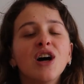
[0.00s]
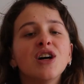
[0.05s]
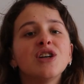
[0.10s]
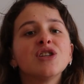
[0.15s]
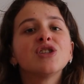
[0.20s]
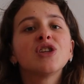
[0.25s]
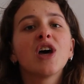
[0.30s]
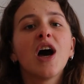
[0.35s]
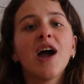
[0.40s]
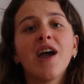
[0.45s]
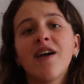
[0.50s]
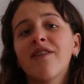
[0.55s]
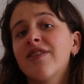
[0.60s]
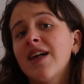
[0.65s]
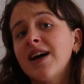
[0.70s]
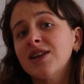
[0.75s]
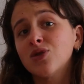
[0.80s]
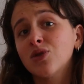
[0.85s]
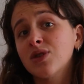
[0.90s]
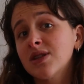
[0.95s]
So if
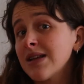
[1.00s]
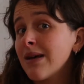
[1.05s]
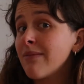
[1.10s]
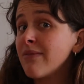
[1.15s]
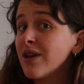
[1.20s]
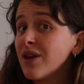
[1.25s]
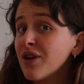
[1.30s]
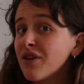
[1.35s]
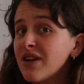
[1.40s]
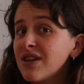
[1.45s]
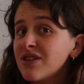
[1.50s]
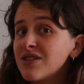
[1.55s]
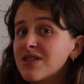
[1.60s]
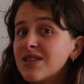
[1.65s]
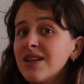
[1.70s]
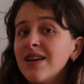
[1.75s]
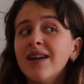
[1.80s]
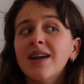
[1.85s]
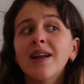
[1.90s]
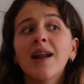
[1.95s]
that's also something you're
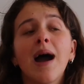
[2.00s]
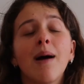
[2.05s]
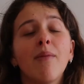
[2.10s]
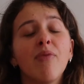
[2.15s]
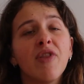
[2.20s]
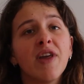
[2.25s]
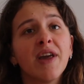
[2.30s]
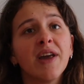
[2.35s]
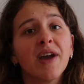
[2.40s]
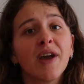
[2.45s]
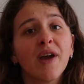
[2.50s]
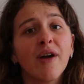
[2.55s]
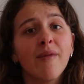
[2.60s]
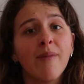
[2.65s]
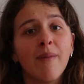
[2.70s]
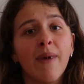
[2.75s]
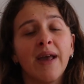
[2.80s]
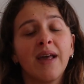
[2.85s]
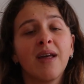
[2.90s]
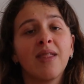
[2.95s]
interested in, I'm thinking of
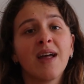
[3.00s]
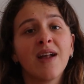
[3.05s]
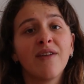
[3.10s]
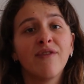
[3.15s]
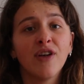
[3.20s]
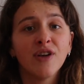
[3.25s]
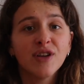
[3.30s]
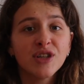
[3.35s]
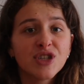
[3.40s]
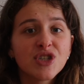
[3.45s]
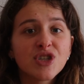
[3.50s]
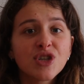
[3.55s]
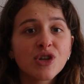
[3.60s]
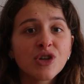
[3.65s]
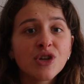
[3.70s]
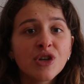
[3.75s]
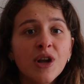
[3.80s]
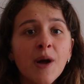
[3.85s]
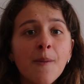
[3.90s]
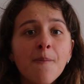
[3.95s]
making that very
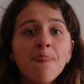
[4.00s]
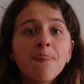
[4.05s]
soon.